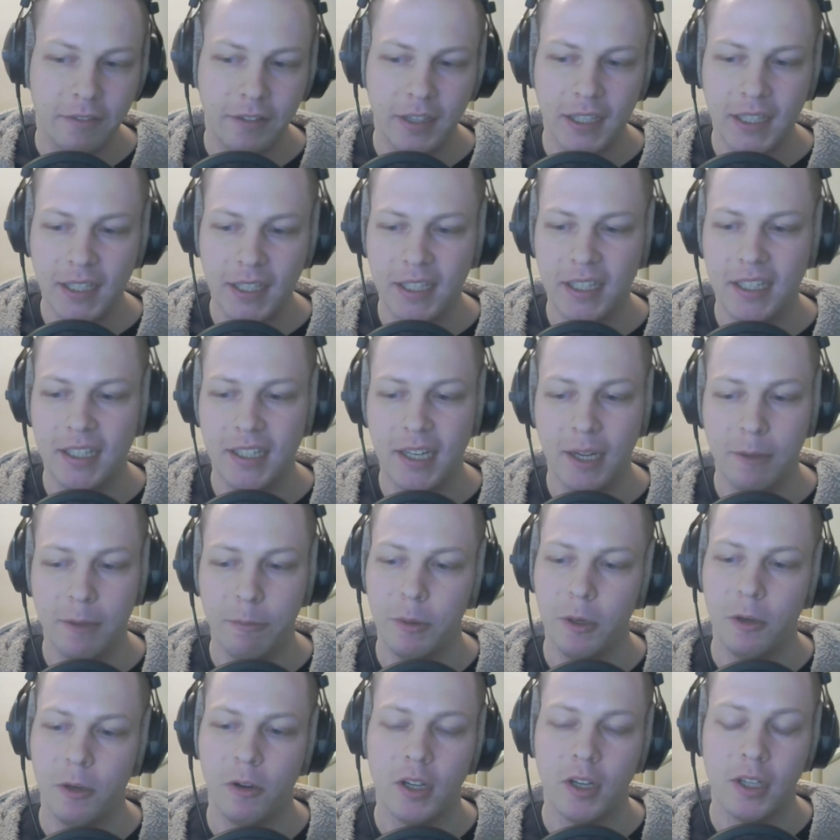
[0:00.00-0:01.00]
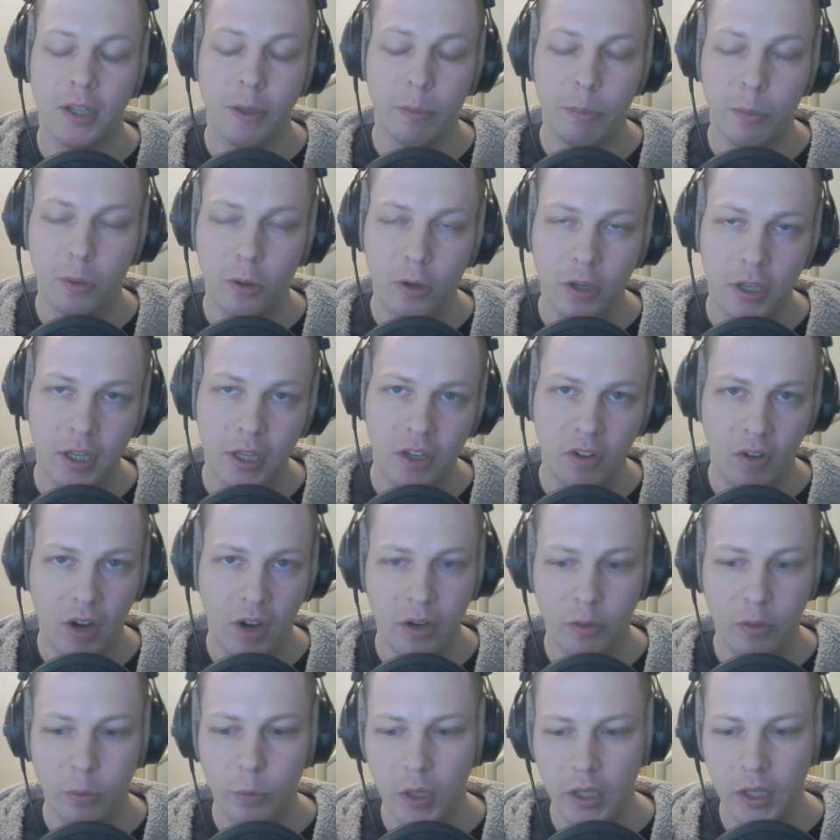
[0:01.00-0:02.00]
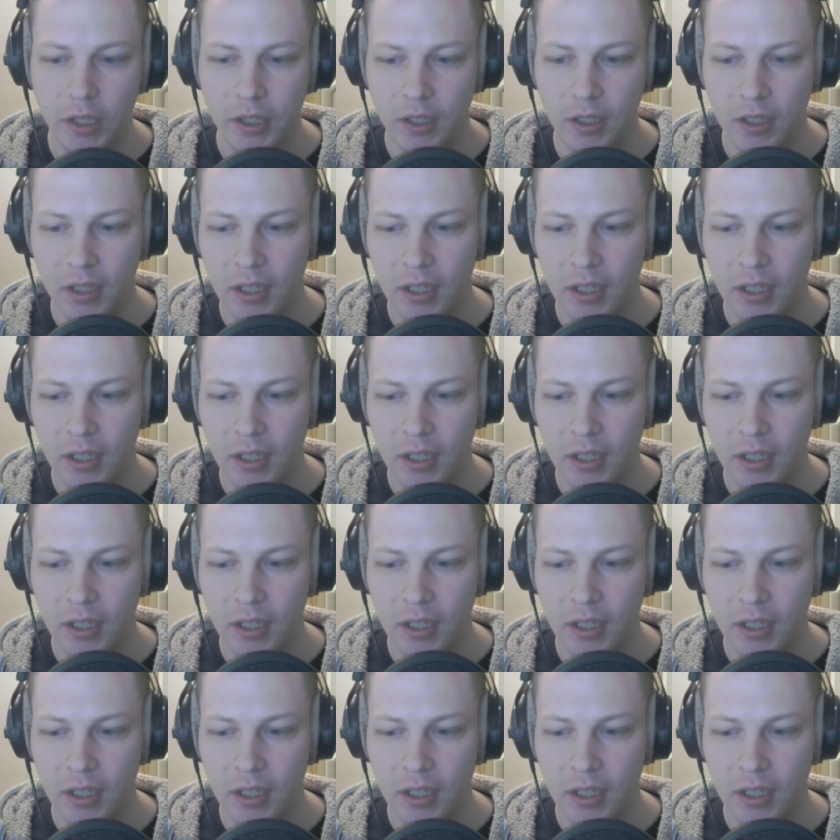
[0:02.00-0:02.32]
in getting tempo on the board in round 1.